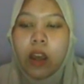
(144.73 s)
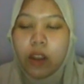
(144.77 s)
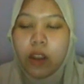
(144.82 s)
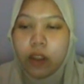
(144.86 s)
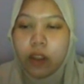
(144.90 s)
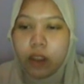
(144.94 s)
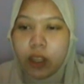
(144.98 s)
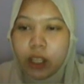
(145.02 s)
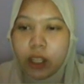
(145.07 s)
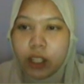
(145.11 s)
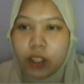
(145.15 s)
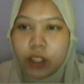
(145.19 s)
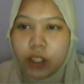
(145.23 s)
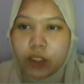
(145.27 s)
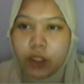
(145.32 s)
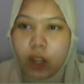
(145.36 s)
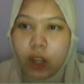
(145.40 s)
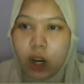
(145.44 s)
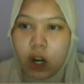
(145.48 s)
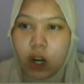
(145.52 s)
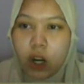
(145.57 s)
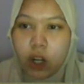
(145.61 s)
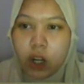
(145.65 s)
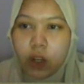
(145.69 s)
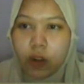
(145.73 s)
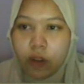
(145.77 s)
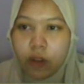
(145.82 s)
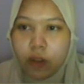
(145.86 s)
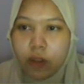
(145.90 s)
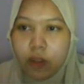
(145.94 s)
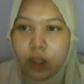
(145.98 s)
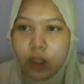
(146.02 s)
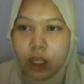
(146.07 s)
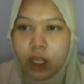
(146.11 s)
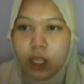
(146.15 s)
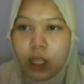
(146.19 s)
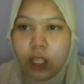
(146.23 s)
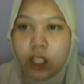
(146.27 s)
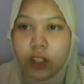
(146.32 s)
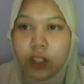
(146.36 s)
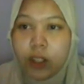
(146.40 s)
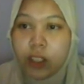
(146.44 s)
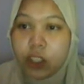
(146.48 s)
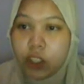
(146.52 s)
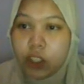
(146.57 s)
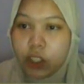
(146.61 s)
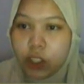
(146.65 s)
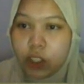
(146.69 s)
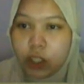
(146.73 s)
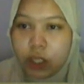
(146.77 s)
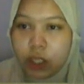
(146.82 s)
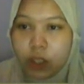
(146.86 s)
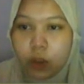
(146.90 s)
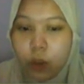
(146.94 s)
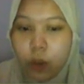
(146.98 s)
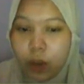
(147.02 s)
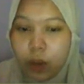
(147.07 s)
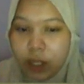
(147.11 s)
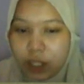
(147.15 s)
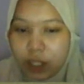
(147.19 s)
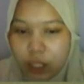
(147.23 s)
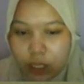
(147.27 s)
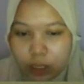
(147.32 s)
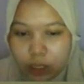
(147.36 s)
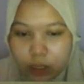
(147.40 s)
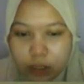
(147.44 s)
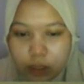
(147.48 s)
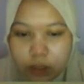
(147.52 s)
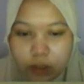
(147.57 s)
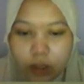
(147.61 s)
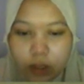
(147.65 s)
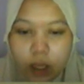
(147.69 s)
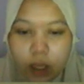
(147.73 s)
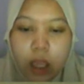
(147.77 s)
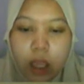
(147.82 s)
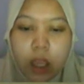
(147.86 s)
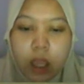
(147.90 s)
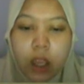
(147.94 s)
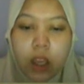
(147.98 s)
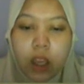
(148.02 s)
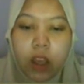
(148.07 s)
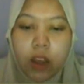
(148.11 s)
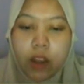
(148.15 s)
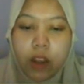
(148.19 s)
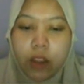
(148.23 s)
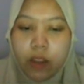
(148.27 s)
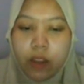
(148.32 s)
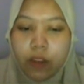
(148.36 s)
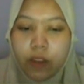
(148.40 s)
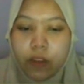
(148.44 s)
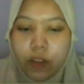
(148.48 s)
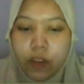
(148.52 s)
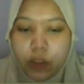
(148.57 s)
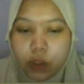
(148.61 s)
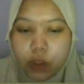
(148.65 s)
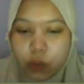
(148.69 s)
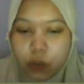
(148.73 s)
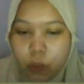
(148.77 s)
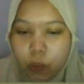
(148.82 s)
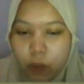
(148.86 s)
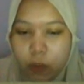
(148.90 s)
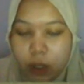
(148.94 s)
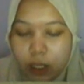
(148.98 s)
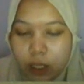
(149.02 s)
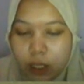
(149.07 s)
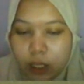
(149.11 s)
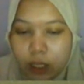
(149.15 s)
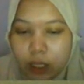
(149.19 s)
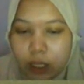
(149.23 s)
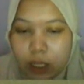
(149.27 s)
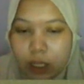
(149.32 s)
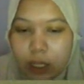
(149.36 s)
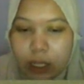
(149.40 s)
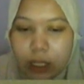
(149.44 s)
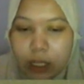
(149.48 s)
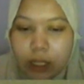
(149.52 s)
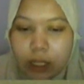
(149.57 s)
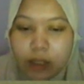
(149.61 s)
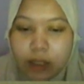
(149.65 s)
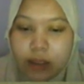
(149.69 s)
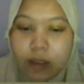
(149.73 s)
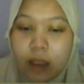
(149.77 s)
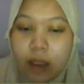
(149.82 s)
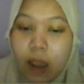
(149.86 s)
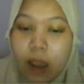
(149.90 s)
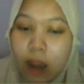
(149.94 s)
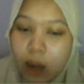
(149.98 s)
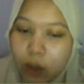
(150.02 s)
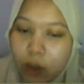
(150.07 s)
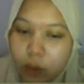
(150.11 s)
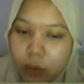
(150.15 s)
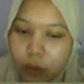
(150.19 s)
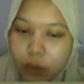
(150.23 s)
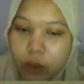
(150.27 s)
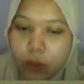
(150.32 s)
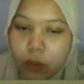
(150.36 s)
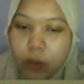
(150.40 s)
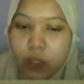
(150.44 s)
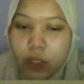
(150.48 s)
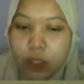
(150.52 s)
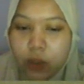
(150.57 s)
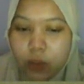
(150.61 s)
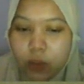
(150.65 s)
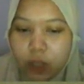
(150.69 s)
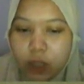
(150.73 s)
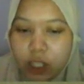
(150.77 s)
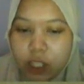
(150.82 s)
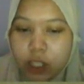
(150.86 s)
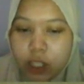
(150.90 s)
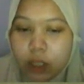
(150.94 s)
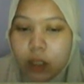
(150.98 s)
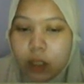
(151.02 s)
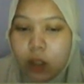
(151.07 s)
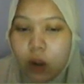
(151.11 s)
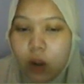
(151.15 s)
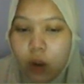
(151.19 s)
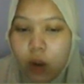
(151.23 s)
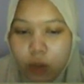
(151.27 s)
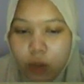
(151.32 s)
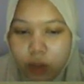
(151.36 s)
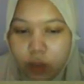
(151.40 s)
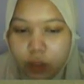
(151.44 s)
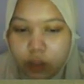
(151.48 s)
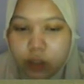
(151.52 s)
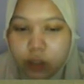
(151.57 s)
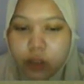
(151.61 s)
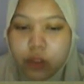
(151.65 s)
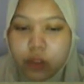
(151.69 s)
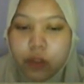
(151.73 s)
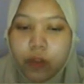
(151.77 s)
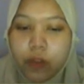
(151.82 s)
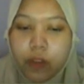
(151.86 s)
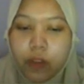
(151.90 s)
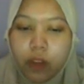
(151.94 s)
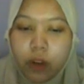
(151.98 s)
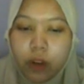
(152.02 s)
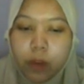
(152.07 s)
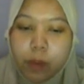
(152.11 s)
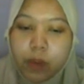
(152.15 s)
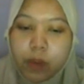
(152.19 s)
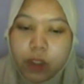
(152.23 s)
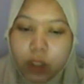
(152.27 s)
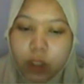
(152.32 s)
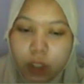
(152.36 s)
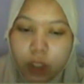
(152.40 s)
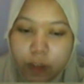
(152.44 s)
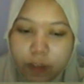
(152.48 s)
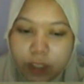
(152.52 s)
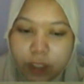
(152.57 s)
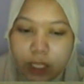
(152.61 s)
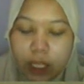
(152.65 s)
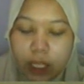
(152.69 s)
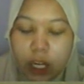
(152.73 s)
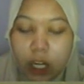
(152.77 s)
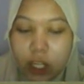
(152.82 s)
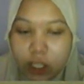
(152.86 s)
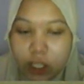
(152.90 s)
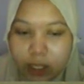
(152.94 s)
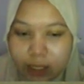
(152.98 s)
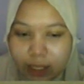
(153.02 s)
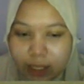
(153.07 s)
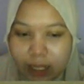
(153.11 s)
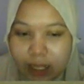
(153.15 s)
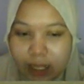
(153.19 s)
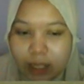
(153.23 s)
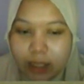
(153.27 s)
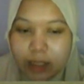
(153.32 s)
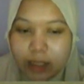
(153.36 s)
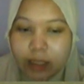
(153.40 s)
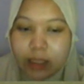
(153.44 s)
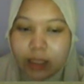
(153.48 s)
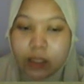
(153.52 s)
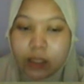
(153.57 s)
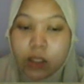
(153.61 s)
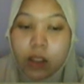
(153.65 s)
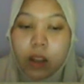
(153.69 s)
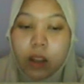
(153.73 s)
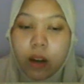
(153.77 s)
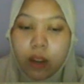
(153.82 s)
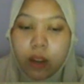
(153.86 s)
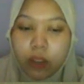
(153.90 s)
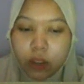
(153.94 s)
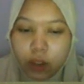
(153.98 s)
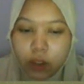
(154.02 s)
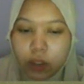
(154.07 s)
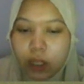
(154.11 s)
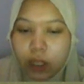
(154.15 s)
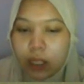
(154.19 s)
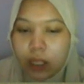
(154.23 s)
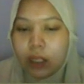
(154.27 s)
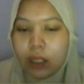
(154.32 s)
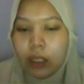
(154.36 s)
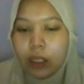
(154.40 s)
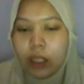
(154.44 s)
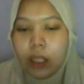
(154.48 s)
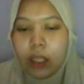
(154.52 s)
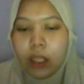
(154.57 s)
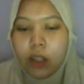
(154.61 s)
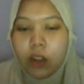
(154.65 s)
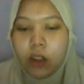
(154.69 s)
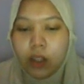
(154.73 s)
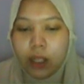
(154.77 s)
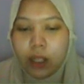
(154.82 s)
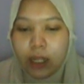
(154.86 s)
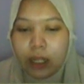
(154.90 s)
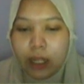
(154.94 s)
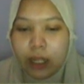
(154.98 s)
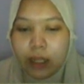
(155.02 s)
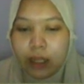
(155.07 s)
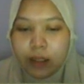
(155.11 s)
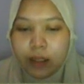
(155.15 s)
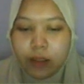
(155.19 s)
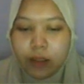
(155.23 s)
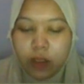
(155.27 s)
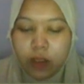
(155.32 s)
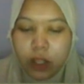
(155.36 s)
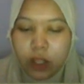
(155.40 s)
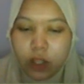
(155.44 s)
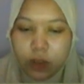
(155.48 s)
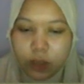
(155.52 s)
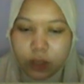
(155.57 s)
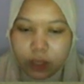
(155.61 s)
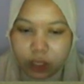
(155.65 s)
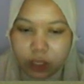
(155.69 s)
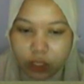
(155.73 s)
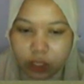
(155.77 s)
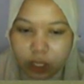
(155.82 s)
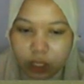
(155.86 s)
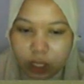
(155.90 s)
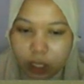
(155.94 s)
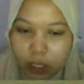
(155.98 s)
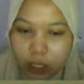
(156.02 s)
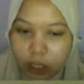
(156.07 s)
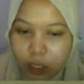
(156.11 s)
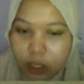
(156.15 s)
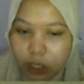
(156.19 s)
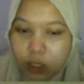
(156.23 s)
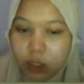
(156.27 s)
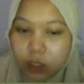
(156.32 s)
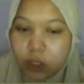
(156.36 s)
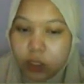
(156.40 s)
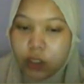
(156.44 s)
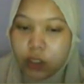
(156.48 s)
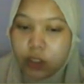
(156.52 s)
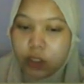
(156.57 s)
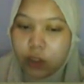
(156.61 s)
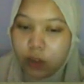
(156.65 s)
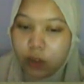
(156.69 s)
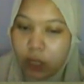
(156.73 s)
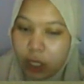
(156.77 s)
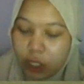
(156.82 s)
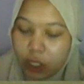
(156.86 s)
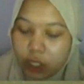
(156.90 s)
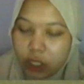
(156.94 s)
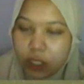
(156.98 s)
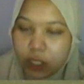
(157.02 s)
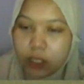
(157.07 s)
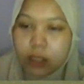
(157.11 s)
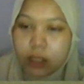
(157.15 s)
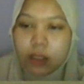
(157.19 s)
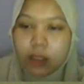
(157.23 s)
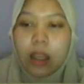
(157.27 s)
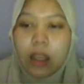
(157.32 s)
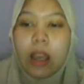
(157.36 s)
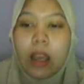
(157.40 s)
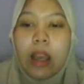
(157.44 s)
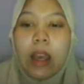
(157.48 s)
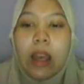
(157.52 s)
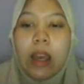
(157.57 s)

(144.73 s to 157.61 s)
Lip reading: These are the research questions. The first one is, how do Indonesian authors from soft and hard sciences rhetorically organize their research article introductions?